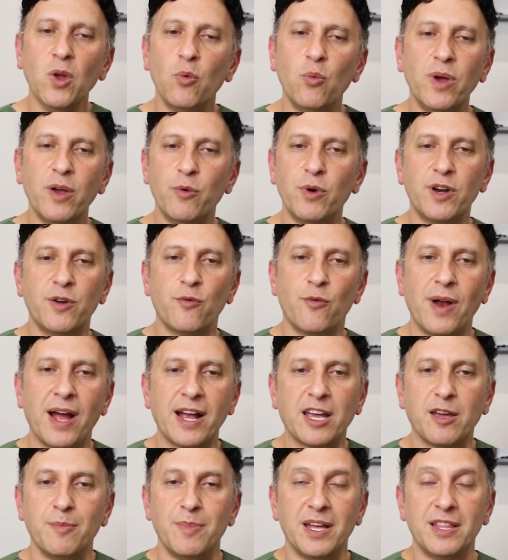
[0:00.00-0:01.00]
we wouldn't
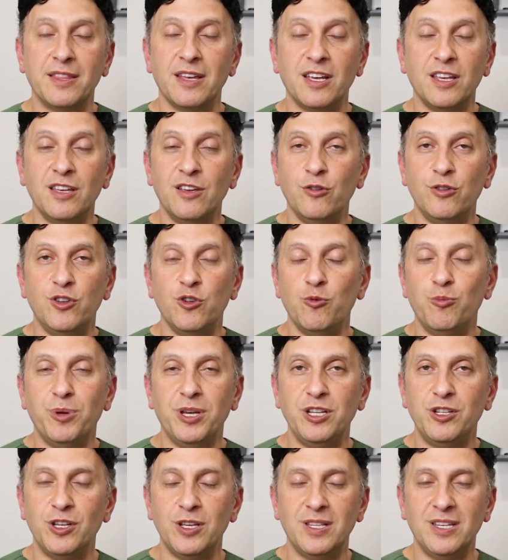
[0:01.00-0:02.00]
recommend that you do
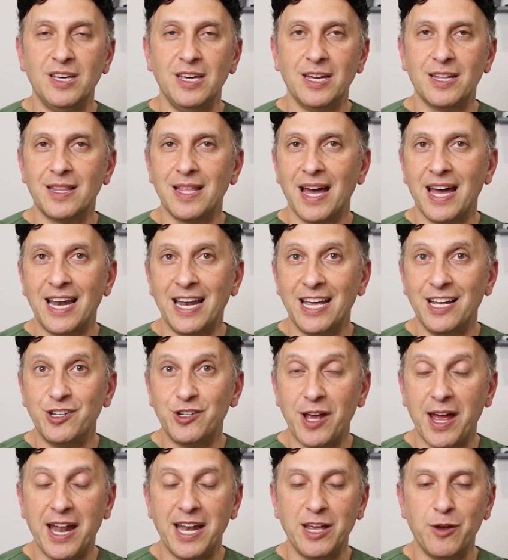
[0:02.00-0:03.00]
PGT at that
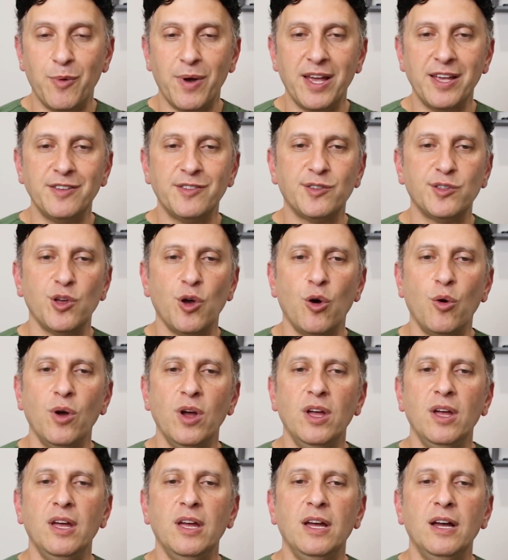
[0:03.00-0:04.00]
age anyway.
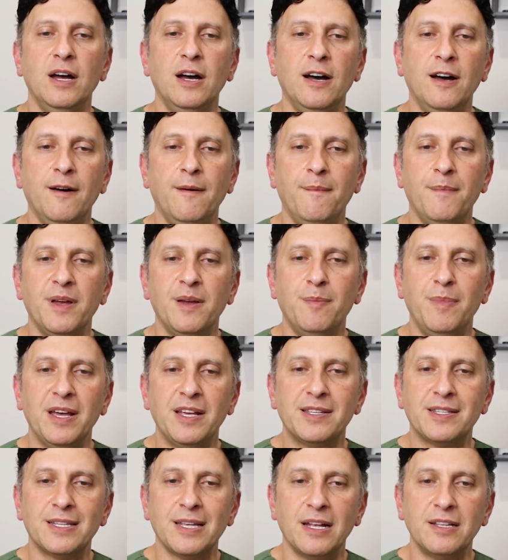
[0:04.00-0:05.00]
So um, it
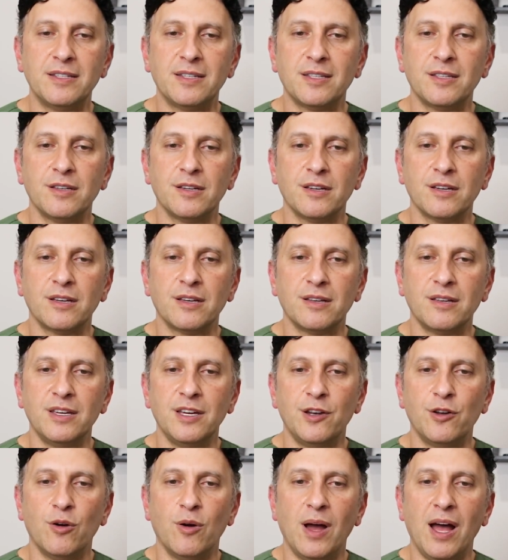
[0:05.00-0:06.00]
makes sense to
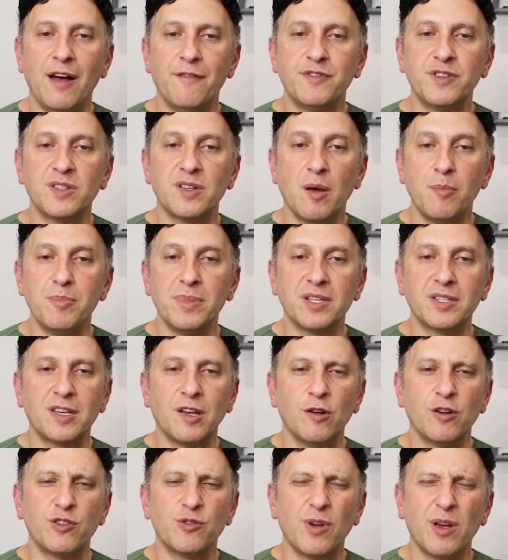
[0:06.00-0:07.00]
you know have some
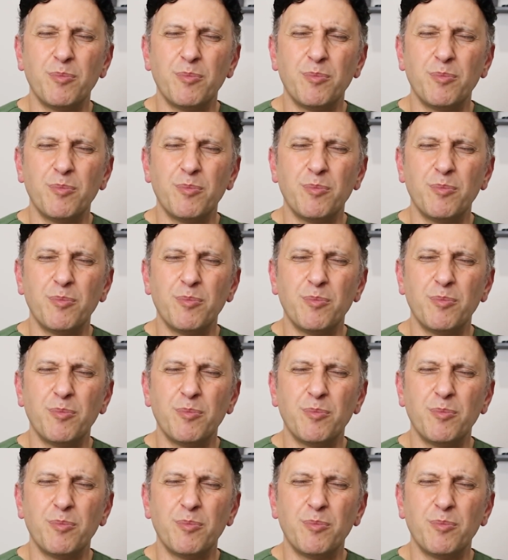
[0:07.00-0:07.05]
miscarriage